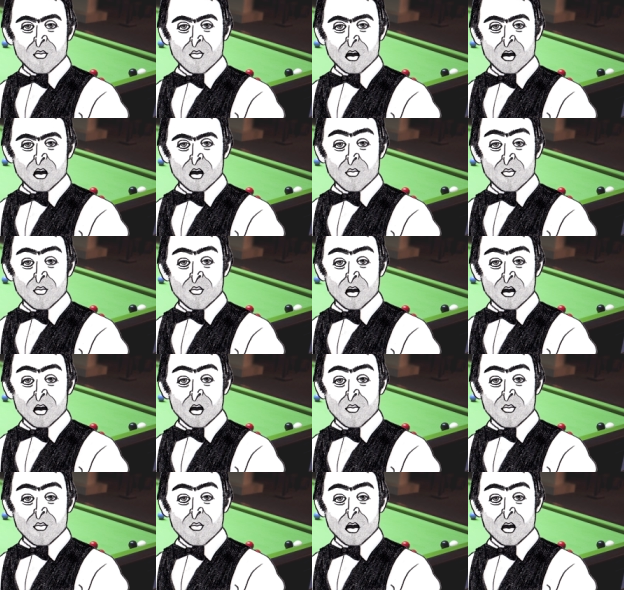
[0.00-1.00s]
My dad's
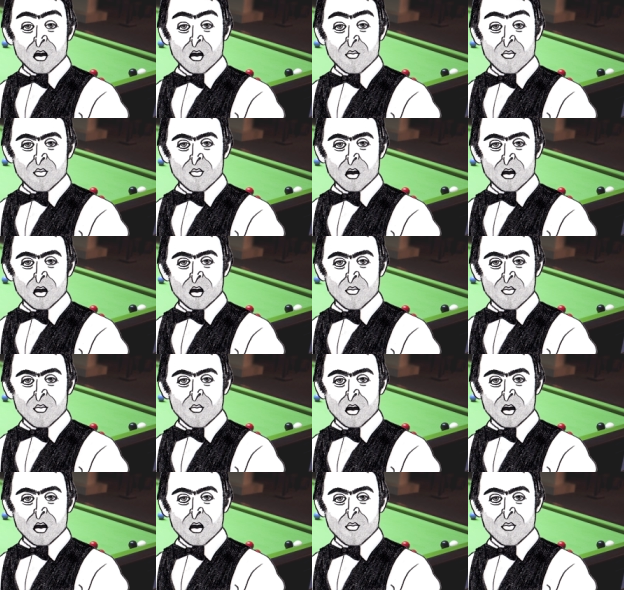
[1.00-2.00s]
method in his
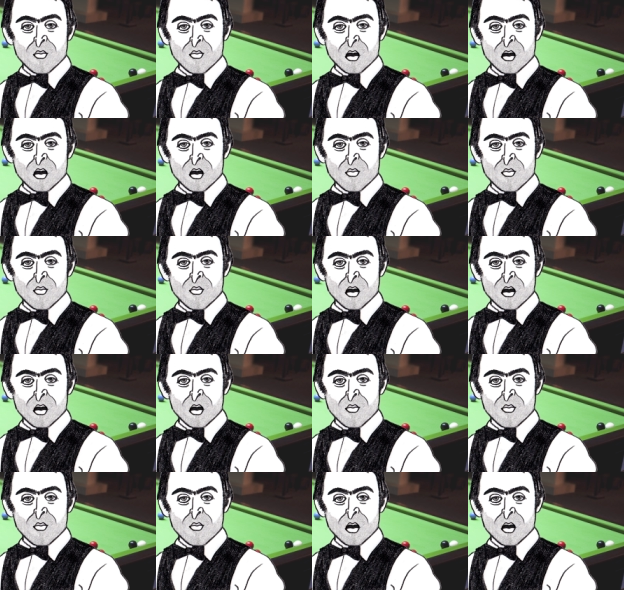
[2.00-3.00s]
madness was to try
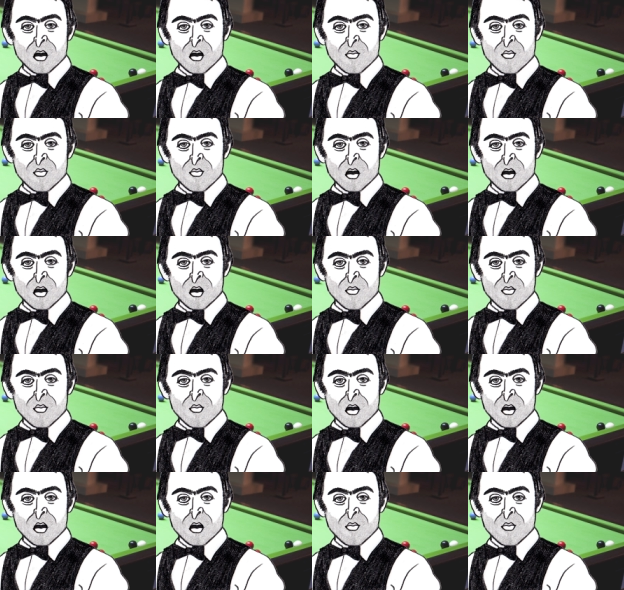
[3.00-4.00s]
every sport and then
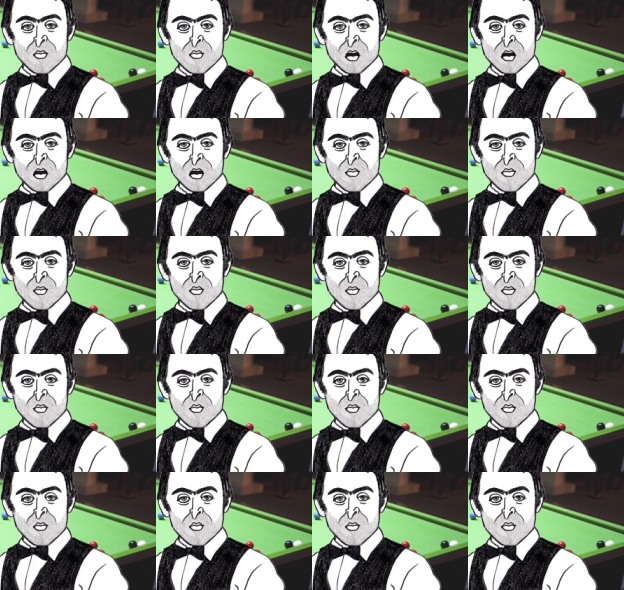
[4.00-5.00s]
observe what I
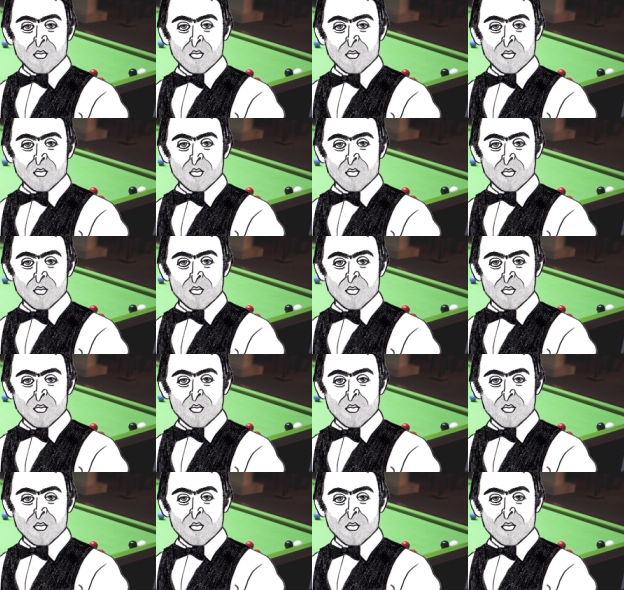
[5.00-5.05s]
liked.